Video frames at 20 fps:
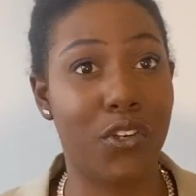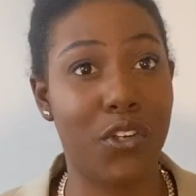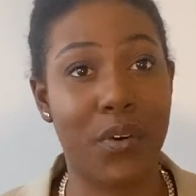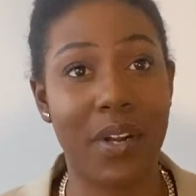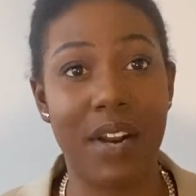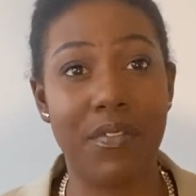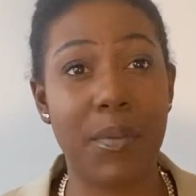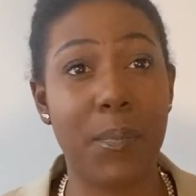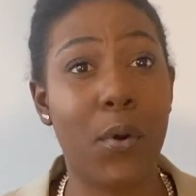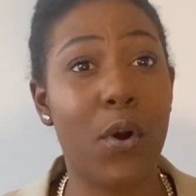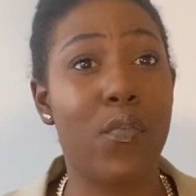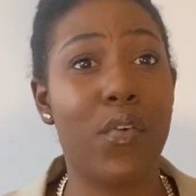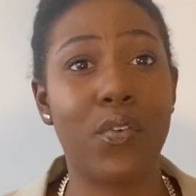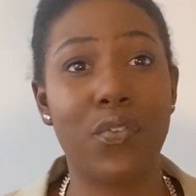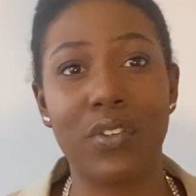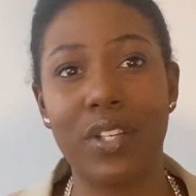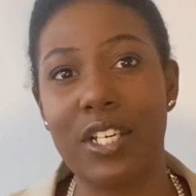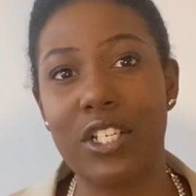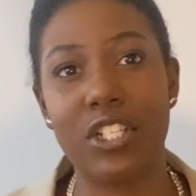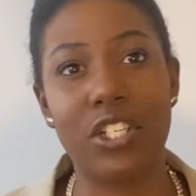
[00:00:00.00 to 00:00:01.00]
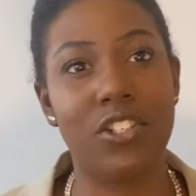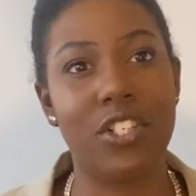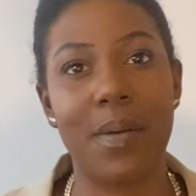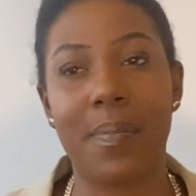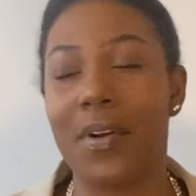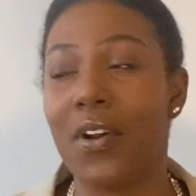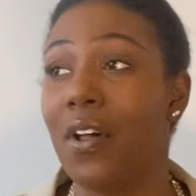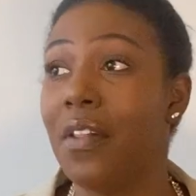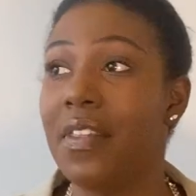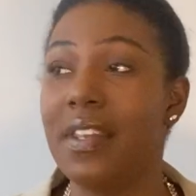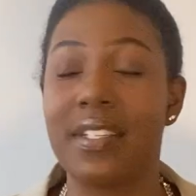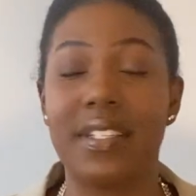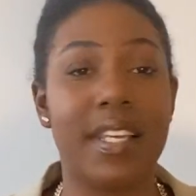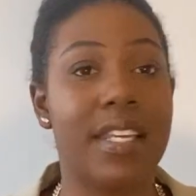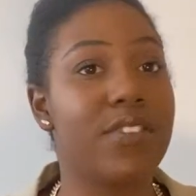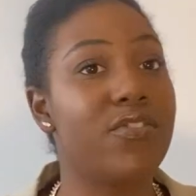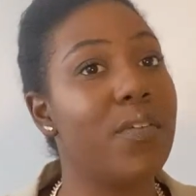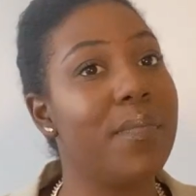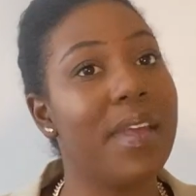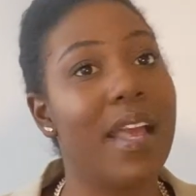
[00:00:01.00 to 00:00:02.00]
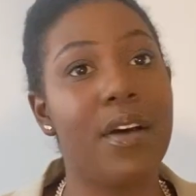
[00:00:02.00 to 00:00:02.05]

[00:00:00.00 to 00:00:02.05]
You could have the perfect relationship and all these things from the